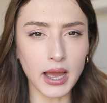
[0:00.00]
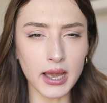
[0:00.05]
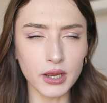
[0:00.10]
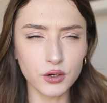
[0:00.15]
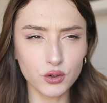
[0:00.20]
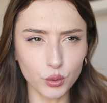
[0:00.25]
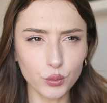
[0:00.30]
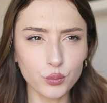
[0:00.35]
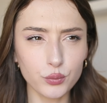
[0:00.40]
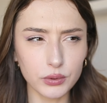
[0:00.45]
I
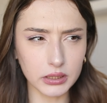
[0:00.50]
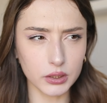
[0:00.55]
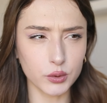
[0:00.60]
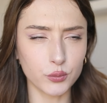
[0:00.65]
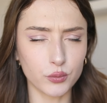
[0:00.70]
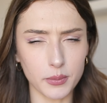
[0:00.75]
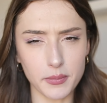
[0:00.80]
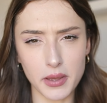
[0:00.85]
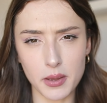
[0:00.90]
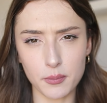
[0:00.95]
don't really
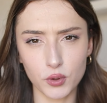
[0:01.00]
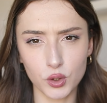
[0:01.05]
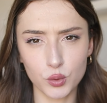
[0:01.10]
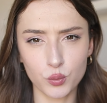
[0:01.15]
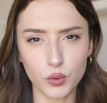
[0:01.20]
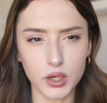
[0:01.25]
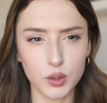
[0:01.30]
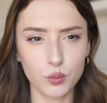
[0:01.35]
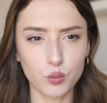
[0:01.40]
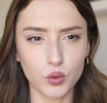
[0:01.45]
remember
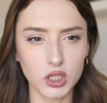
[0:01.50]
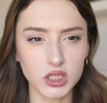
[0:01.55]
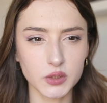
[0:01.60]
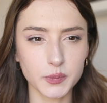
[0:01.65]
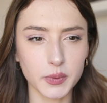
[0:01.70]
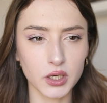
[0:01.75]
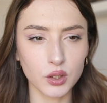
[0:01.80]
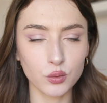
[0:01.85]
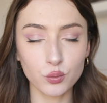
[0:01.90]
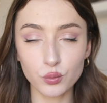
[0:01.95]
what it was,
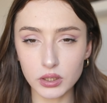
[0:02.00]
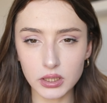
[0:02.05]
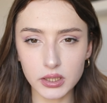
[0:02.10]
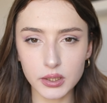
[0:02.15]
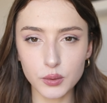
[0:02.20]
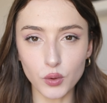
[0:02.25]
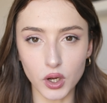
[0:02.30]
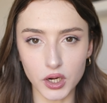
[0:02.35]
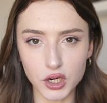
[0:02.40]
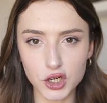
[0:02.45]
but I
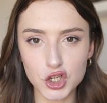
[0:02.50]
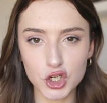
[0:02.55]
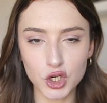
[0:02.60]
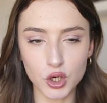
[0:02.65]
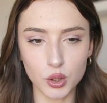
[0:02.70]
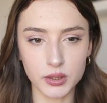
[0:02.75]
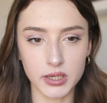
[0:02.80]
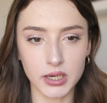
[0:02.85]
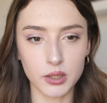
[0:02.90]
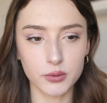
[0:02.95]
really wanted to
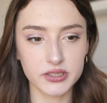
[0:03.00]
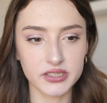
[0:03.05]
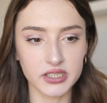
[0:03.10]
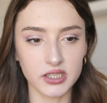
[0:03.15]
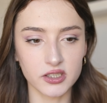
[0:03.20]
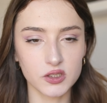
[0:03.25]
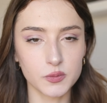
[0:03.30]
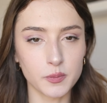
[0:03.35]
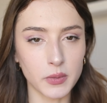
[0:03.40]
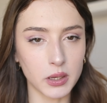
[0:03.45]
go
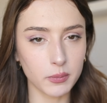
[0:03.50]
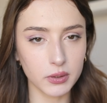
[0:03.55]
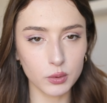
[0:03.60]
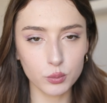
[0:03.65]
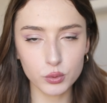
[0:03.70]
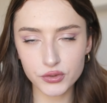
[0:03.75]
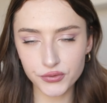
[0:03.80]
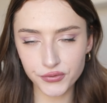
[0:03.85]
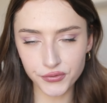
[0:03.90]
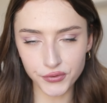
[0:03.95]
downstairs. Maybe it
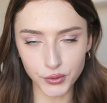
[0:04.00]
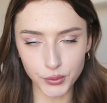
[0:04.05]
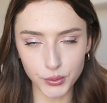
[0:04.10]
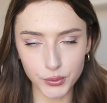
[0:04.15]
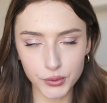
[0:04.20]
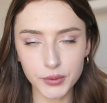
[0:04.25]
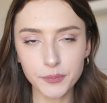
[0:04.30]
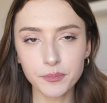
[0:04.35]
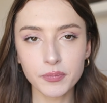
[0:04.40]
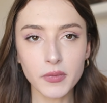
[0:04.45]
was
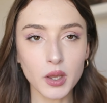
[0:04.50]
food,